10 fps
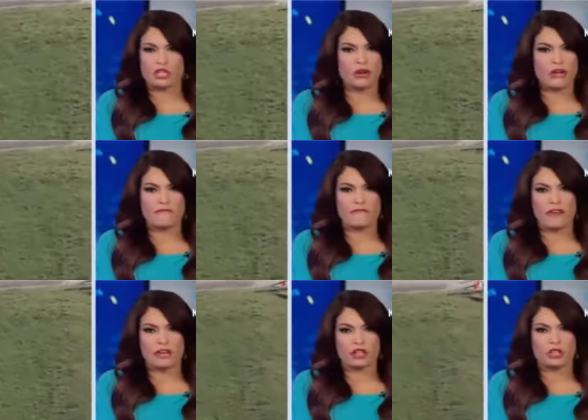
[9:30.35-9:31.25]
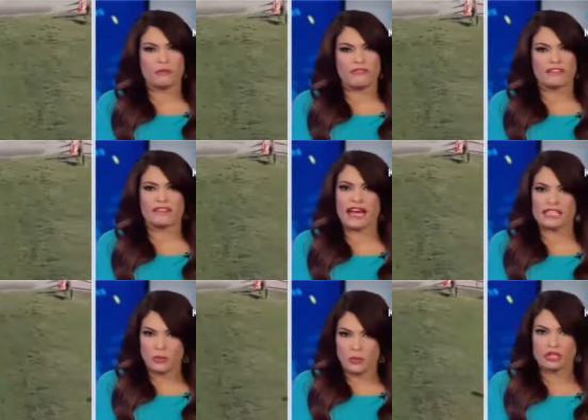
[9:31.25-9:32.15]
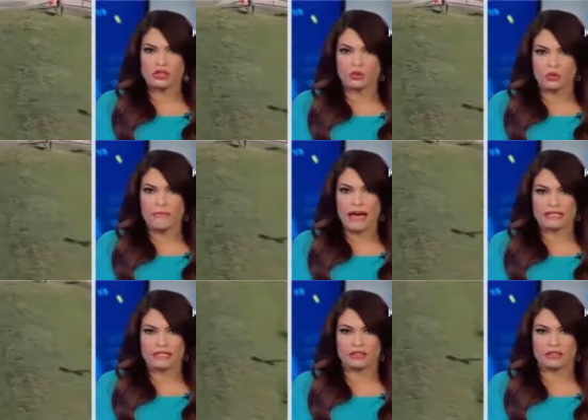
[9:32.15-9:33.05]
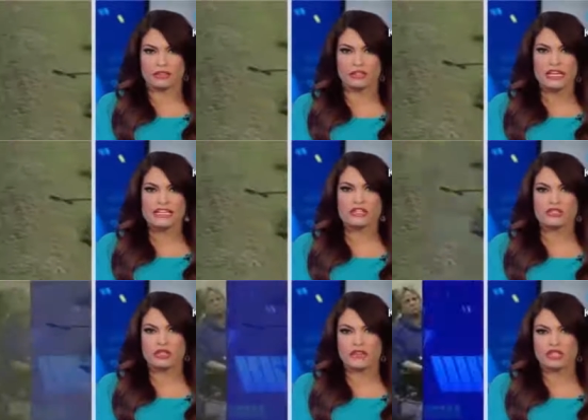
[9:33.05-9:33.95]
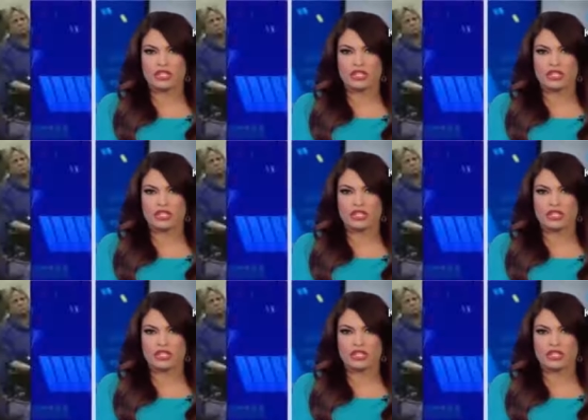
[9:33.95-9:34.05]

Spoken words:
a grave failure to prevent last week's school massacre. Yesterday, the